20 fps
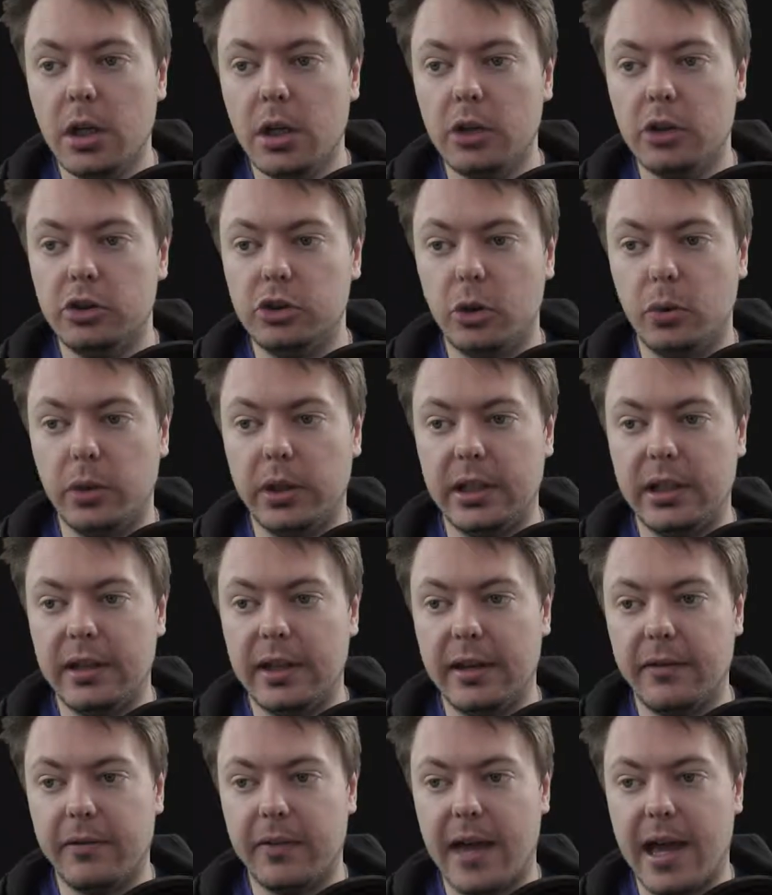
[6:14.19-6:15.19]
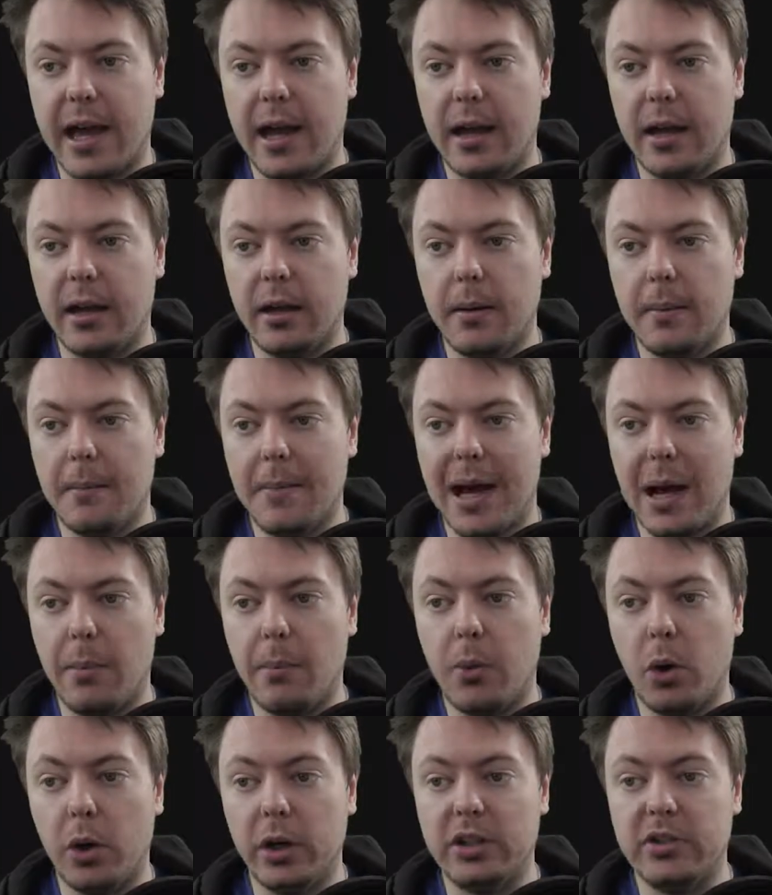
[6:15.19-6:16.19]
So we'd give that a mount
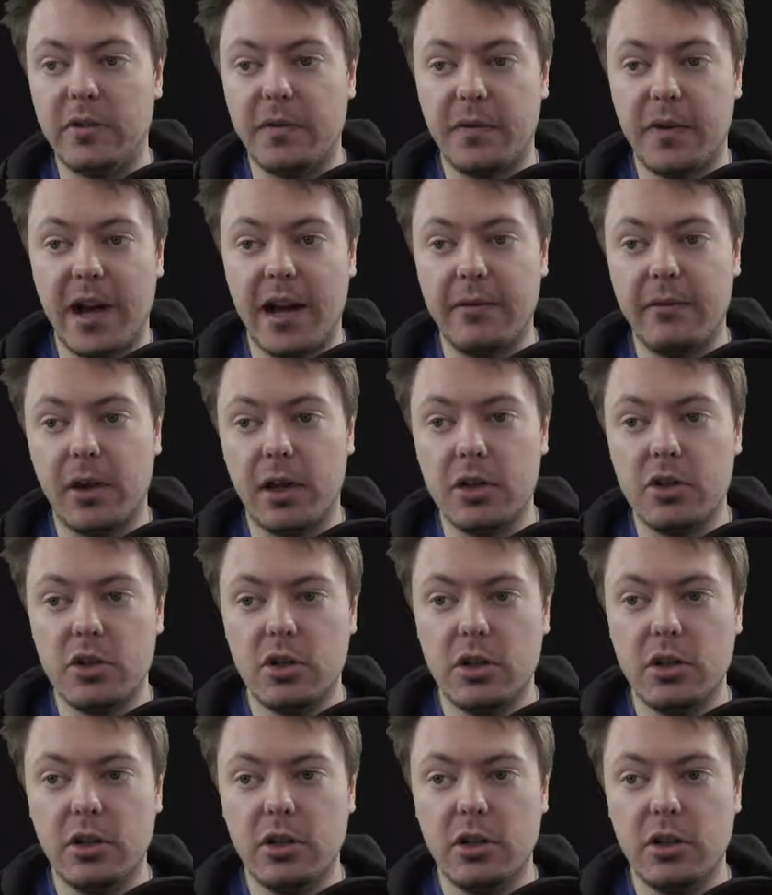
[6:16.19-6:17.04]
point of 500,